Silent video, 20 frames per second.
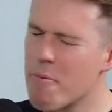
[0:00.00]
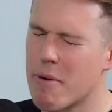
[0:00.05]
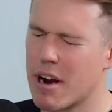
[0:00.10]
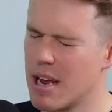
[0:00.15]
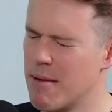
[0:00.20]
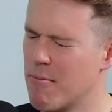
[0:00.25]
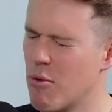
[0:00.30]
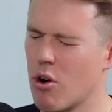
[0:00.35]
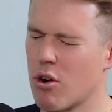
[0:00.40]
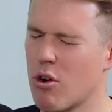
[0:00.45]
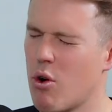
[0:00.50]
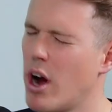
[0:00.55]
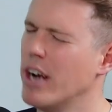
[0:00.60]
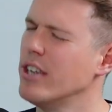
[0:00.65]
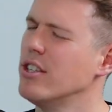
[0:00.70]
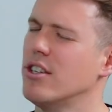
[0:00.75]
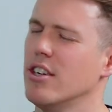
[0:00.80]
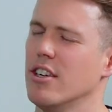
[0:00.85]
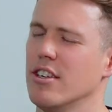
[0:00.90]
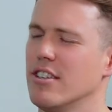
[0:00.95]
many more
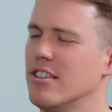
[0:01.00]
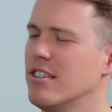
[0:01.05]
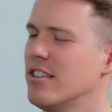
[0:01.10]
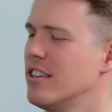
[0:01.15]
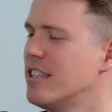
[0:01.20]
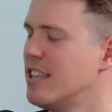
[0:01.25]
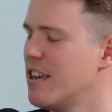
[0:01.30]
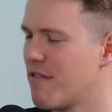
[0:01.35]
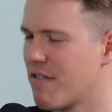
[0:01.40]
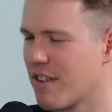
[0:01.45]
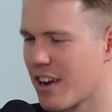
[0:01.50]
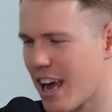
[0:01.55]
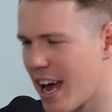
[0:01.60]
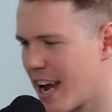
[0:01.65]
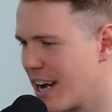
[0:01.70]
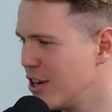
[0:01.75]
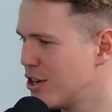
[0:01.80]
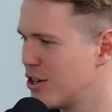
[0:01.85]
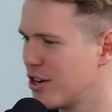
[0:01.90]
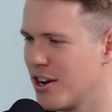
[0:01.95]
questions.
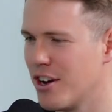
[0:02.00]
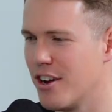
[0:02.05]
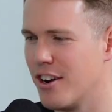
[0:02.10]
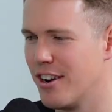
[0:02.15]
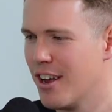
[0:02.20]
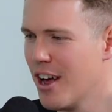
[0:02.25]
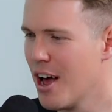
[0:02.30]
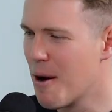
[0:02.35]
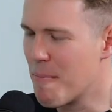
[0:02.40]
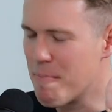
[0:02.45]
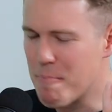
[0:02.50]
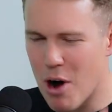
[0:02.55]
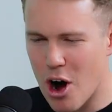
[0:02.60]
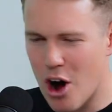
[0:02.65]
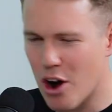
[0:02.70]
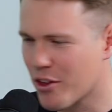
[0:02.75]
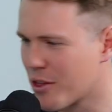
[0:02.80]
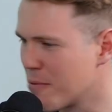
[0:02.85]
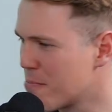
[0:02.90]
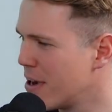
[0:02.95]
Certification,
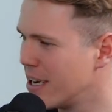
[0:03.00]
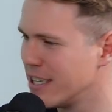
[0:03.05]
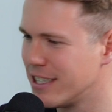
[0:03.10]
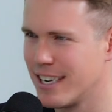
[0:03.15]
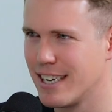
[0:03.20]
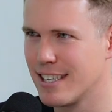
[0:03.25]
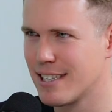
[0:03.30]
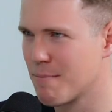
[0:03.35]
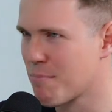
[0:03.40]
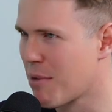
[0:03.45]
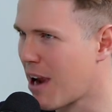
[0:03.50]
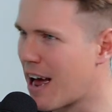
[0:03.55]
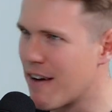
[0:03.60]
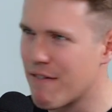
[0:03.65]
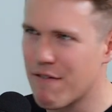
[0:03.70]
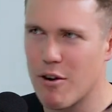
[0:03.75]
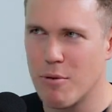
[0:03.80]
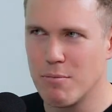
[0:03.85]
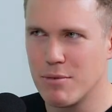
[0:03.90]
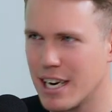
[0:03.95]
Mark the business, the
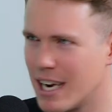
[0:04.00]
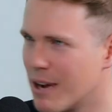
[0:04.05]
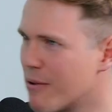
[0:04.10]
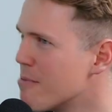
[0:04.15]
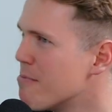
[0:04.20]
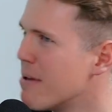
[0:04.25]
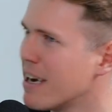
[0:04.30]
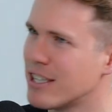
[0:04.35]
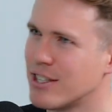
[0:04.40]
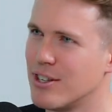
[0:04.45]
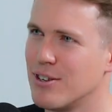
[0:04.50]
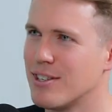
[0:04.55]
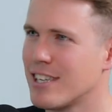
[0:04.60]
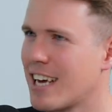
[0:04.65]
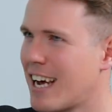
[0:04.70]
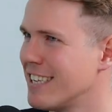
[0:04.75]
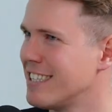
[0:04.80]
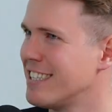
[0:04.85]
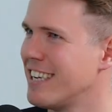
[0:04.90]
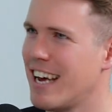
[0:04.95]
platform dealing with mixed use
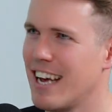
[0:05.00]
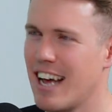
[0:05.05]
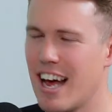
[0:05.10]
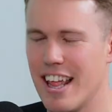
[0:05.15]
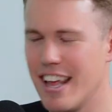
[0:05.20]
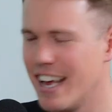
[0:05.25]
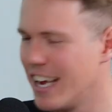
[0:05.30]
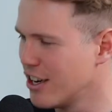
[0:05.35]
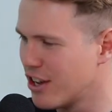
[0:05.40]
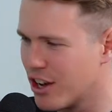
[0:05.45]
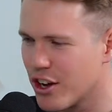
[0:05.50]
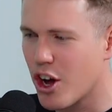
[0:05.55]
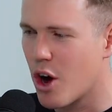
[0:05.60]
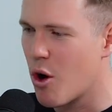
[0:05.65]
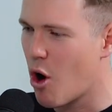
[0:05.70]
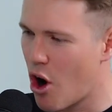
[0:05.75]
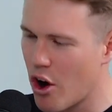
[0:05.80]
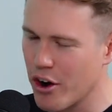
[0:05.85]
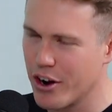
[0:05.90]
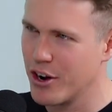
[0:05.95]
asset. It could
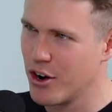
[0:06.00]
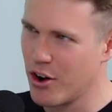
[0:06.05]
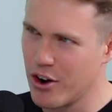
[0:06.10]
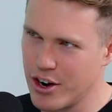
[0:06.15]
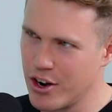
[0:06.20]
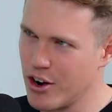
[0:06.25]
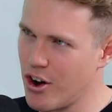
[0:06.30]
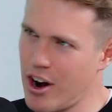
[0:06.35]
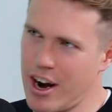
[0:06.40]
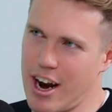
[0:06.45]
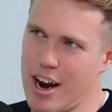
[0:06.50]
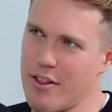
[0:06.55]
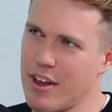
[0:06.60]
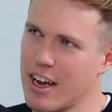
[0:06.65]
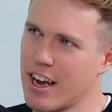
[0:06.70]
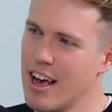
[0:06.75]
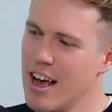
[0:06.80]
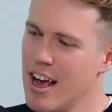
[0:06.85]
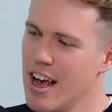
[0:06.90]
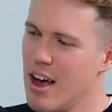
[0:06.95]
go on and on and on. I
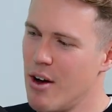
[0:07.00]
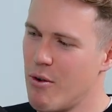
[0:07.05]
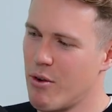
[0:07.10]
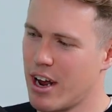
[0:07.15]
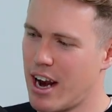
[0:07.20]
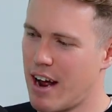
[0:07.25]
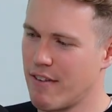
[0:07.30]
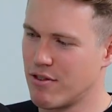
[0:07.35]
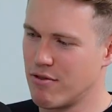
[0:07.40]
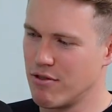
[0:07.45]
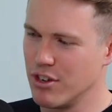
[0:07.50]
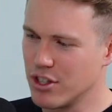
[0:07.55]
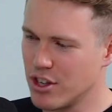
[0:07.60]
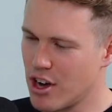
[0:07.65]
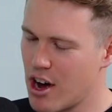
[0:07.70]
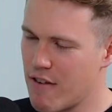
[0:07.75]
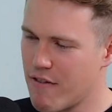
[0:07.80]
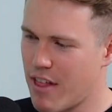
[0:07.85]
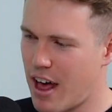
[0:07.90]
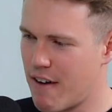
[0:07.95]
think we're going to have to
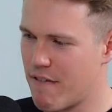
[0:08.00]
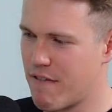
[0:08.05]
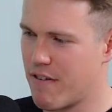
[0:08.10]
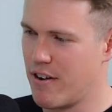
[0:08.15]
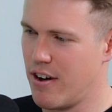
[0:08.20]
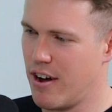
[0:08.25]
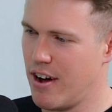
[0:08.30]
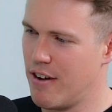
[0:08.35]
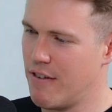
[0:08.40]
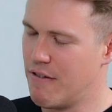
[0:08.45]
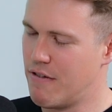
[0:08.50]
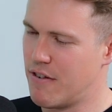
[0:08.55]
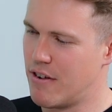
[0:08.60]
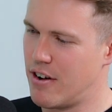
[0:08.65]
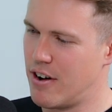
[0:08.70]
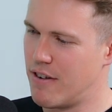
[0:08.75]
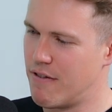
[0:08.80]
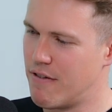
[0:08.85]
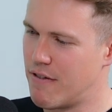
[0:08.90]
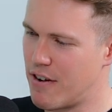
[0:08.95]
reserve that
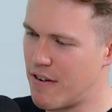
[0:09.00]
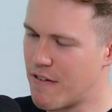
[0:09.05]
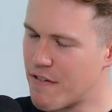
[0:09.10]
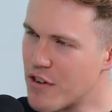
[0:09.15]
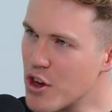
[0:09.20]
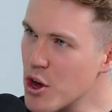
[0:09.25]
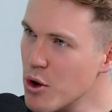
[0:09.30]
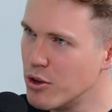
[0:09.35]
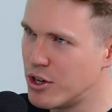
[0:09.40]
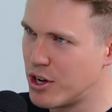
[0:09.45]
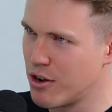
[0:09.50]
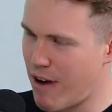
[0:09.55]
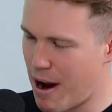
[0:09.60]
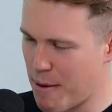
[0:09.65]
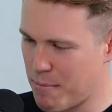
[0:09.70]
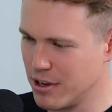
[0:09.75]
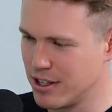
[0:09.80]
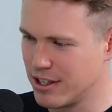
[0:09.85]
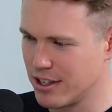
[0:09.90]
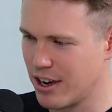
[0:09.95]
for a future
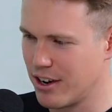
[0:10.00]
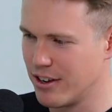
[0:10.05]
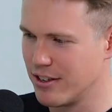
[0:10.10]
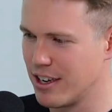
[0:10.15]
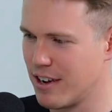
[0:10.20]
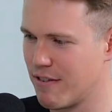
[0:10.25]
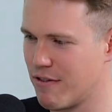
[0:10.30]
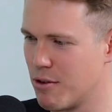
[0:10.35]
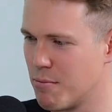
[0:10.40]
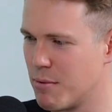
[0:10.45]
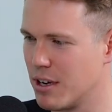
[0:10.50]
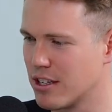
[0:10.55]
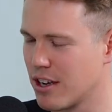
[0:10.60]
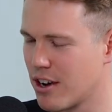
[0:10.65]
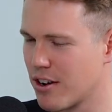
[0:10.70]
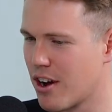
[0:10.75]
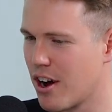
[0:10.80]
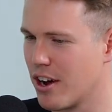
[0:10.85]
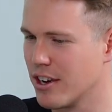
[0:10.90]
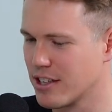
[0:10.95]
episode, if you'd be
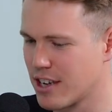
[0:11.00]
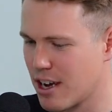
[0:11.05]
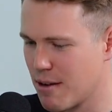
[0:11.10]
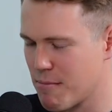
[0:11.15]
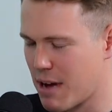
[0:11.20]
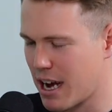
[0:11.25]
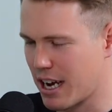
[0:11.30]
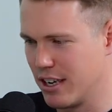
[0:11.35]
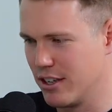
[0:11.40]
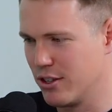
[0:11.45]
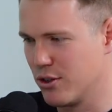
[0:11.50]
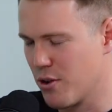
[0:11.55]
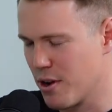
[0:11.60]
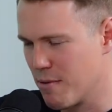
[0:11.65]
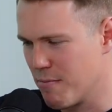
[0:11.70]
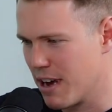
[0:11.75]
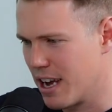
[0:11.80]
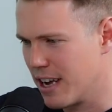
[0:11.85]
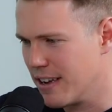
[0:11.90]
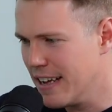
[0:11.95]
so kind to come back and
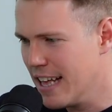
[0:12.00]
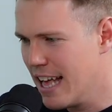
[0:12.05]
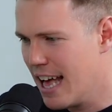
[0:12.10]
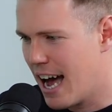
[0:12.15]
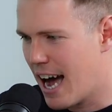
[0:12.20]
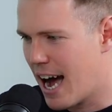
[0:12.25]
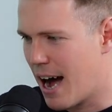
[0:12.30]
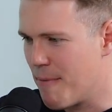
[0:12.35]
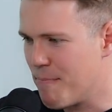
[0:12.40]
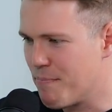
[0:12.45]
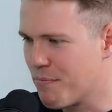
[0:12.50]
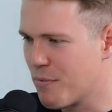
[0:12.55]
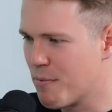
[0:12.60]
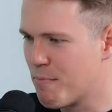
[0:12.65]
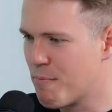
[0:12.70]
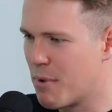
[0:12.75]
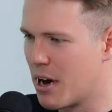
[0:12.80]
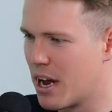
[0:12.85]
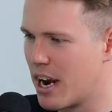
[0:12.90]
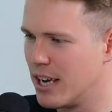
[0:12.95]
join me.
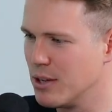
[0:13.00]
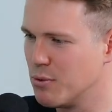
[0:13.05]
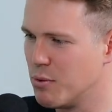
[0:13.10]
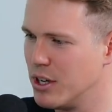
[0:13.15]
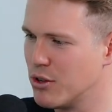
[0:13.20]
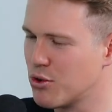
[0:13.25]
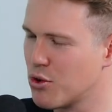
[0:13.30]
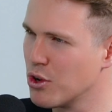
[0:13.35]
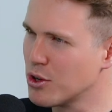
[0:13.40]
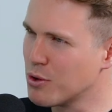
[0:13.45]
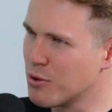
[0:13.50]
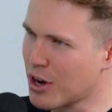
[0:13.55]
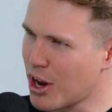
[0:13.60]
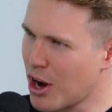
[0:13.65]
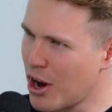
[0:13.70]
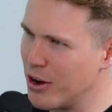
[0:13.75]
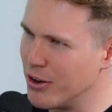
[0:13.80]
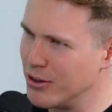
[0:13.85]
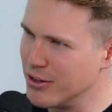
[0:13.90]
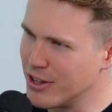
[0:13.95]
But as we draw to a
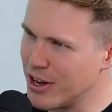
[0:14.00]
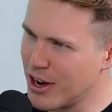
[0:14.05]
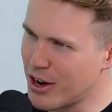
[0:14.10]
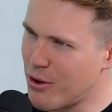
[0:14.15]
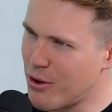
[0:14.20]
close, a